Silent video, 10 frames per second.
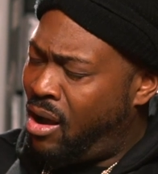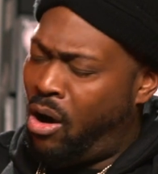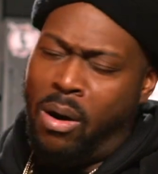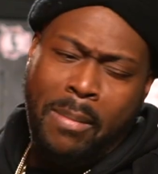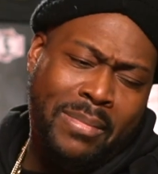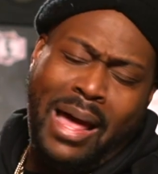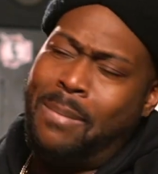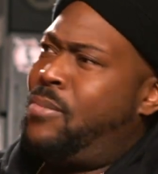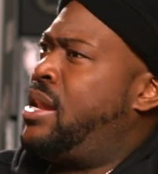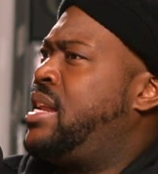Oh,
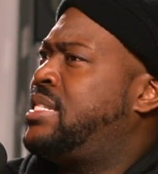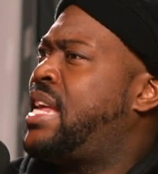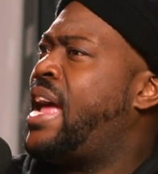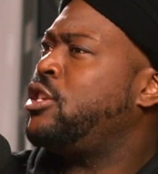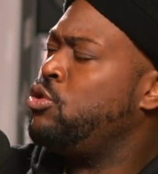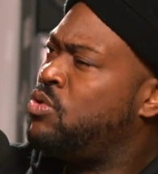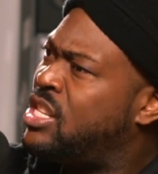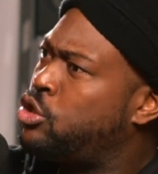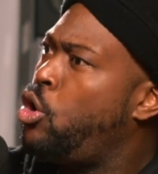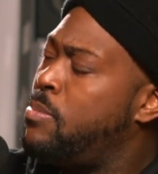I'm ready to tattoo
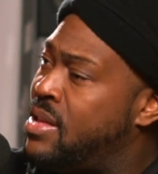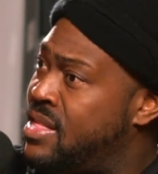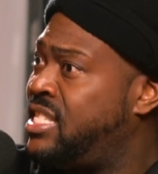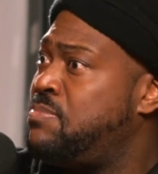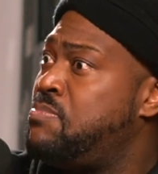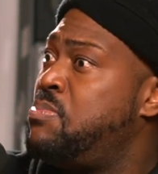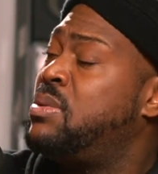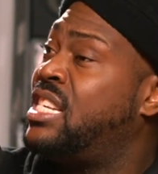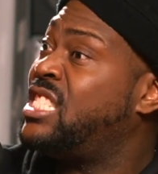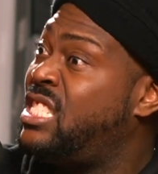this on me. This
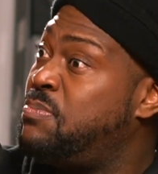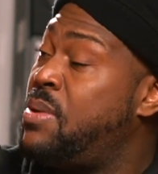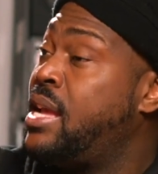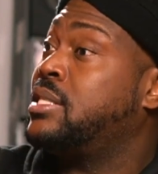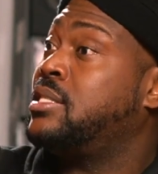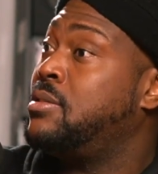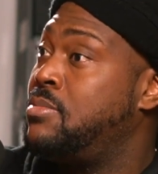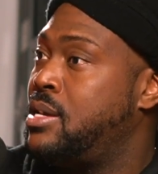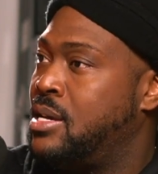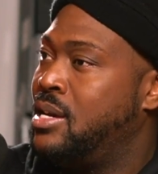speaks to
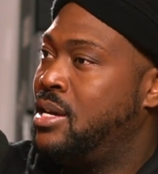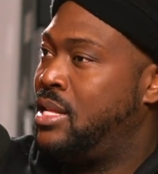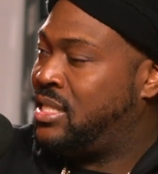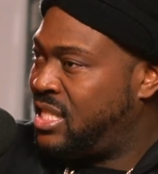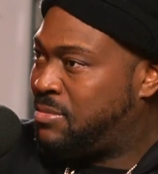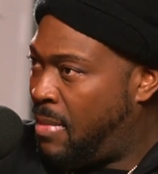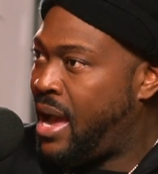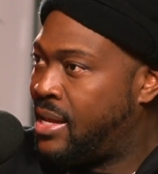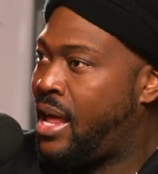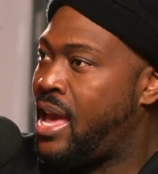me. This is
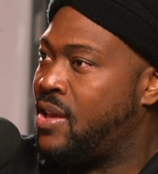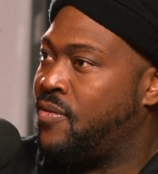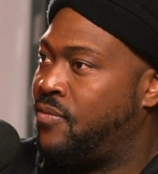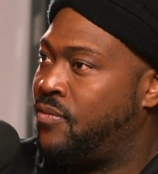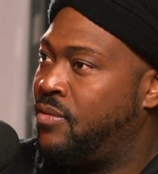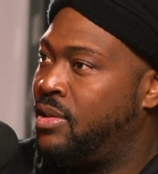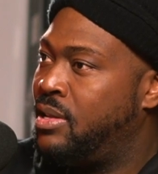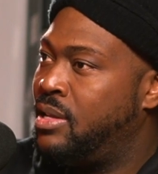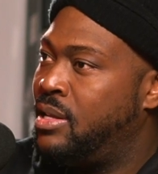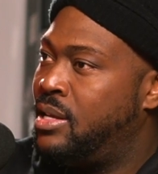my life.
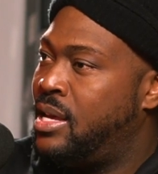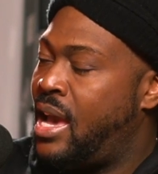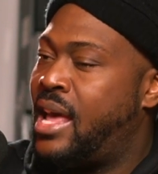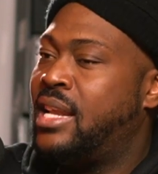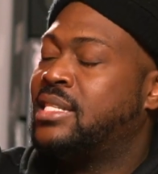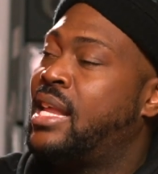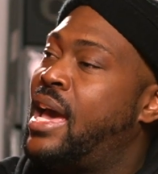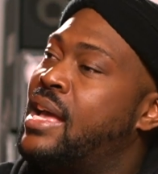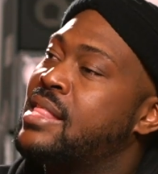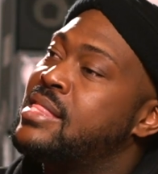And it's
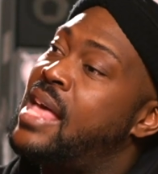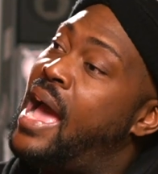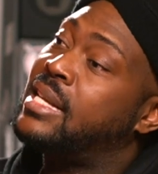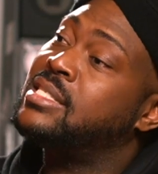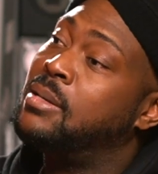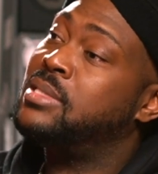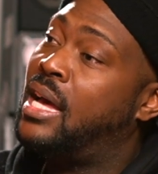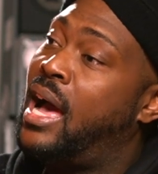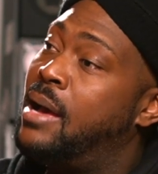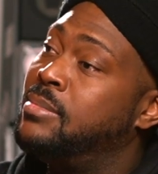like that
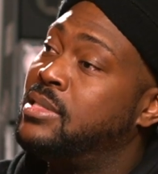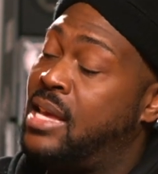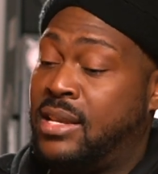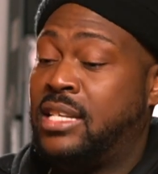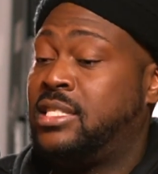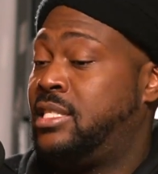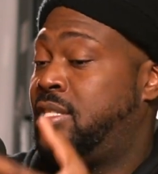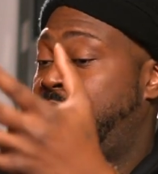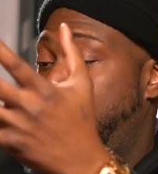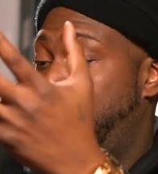sometimes. And this is
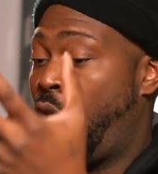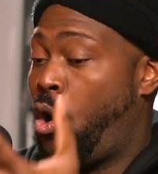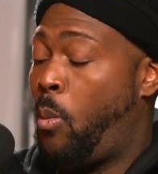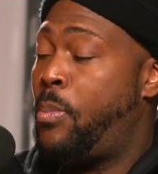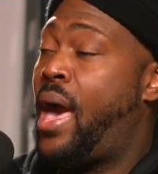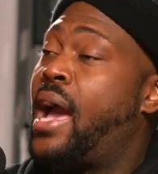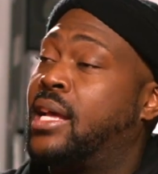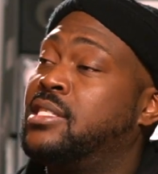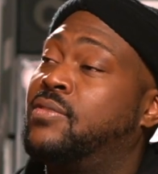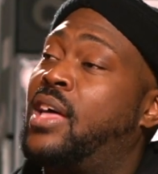in the whole
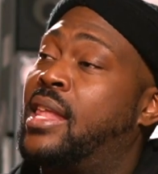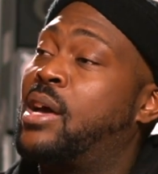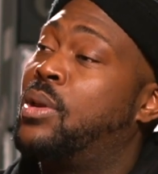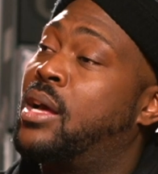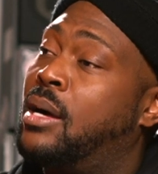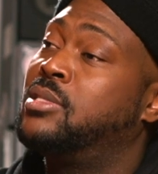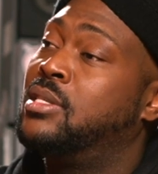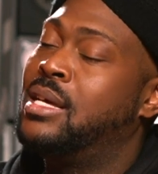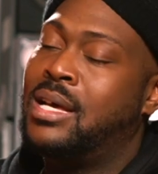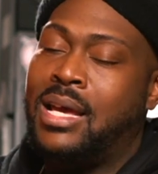package of that. Like when it comes
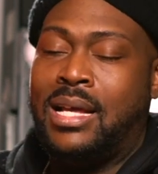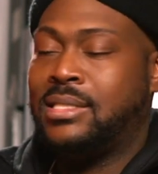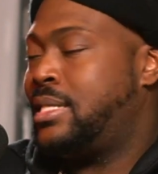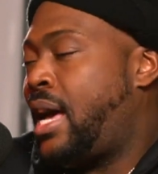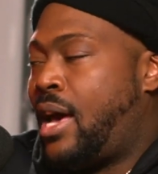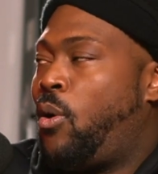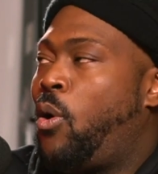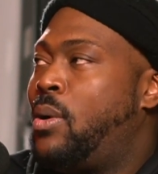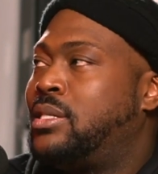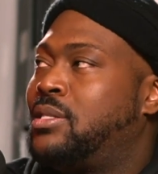to, it's not
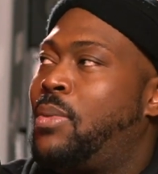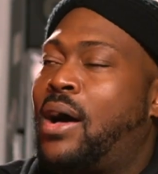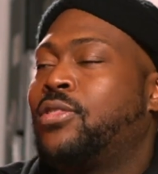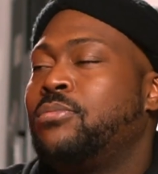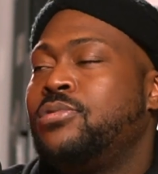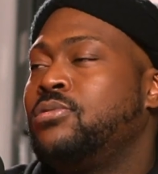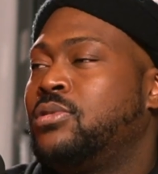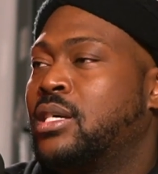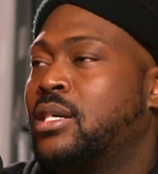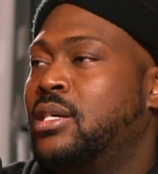always about the
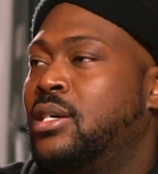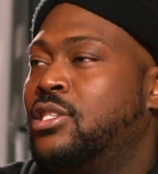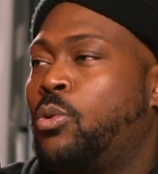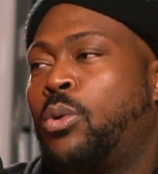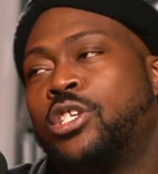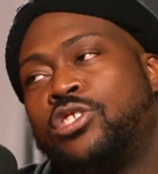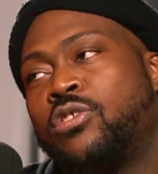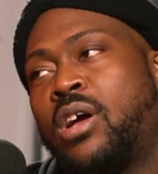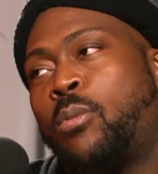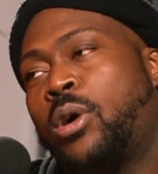music. So once
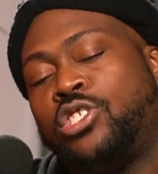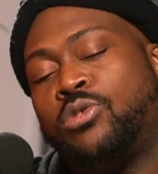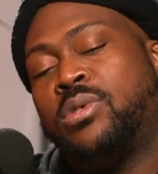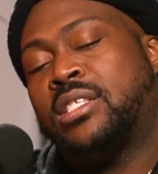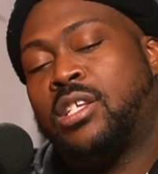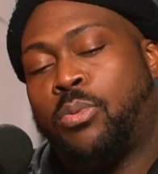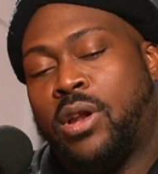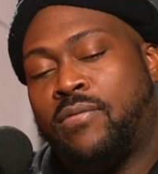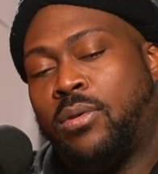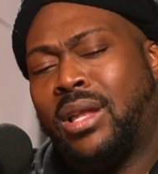you get to the
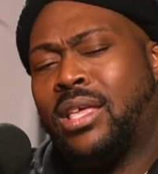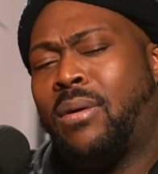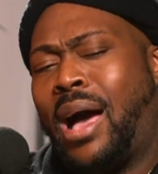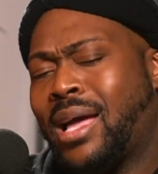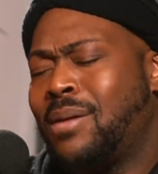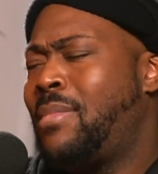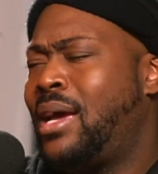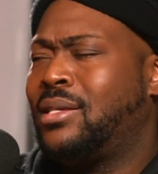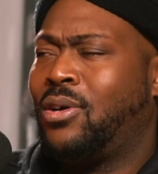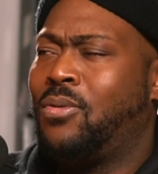point of knowing like, yo, I can
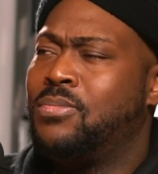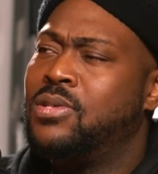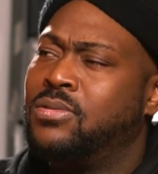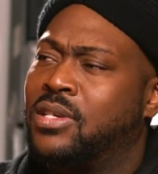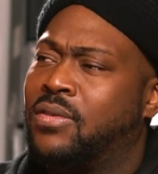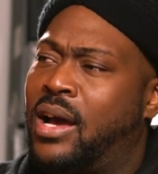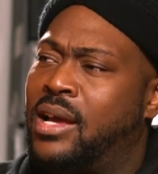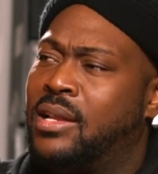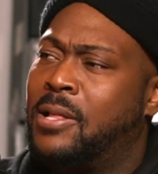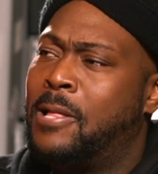make dope music,
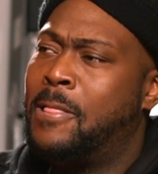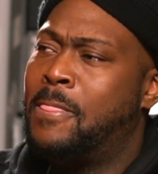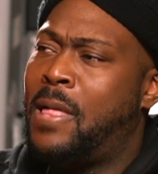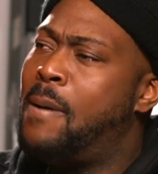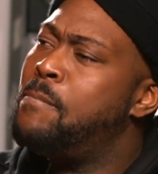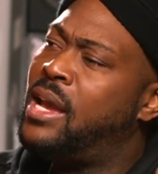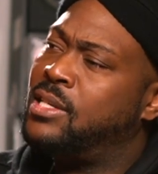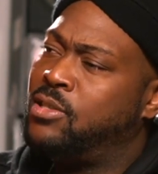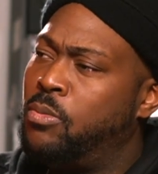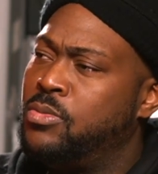right? I
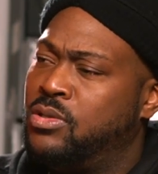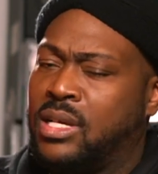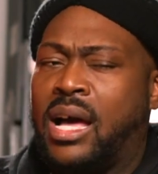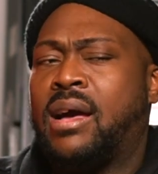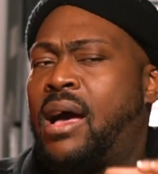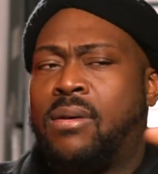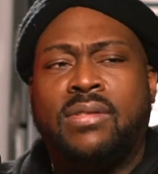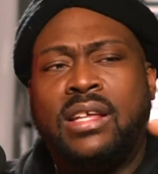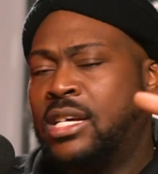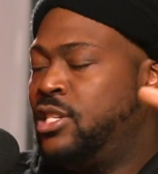make dope music.
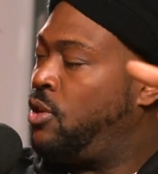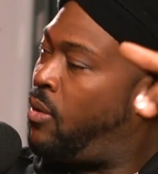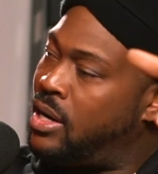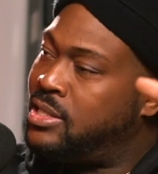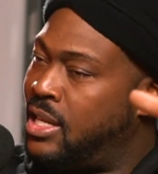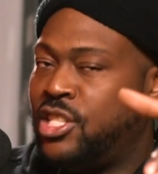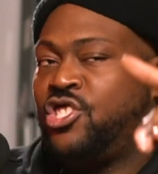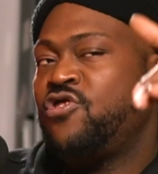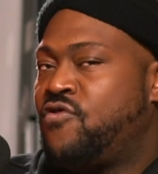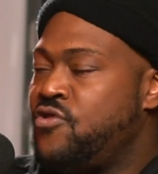So understand
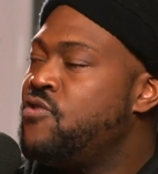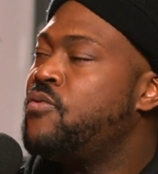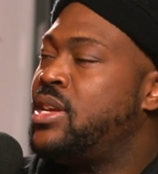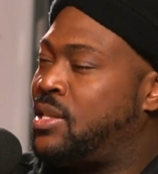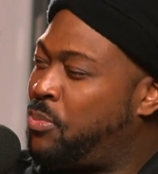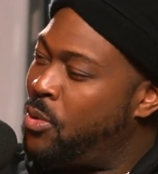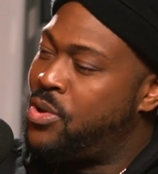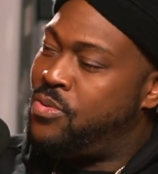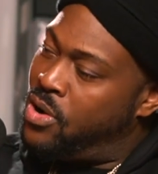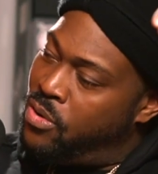this. You reached the point
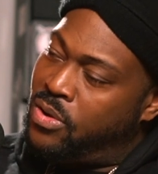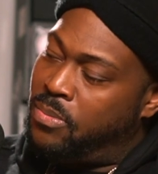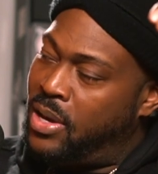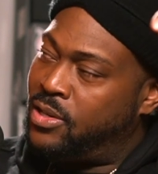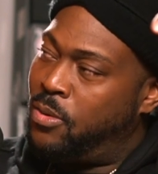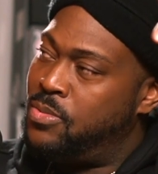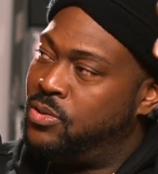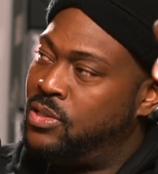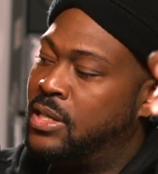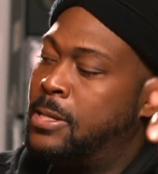where you know you can make dope
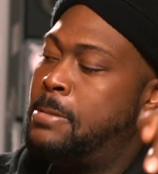music.